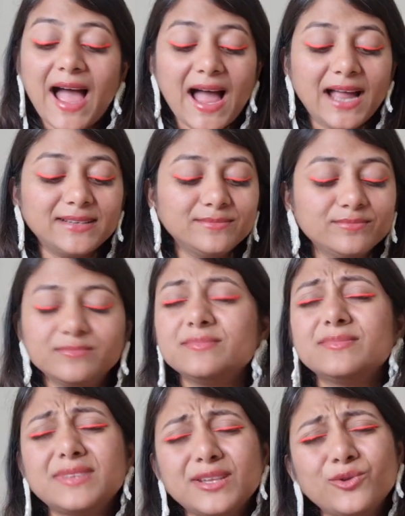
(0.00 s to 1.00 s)
and
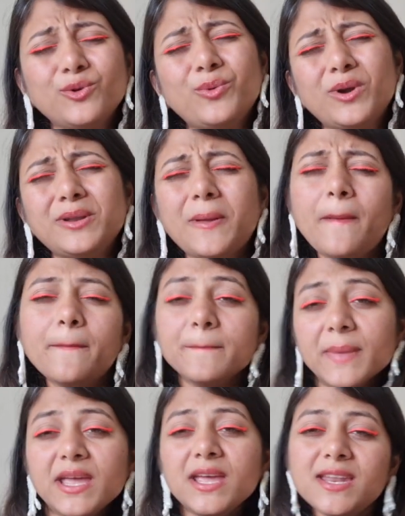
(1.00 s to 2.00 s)
you know what?
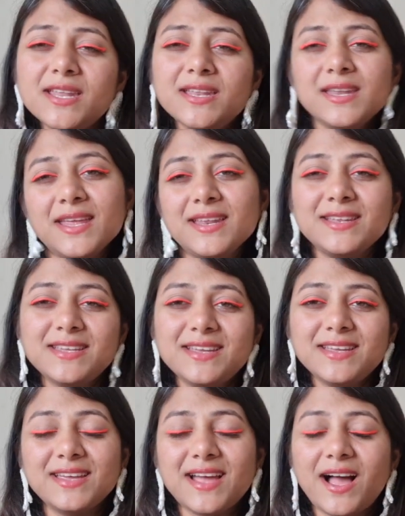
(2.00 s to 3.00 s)
made in
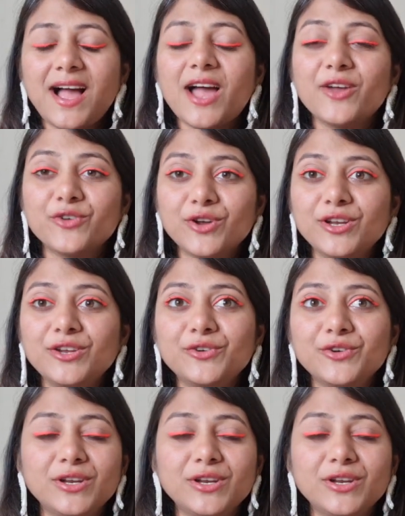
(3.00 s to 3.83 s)
India. I really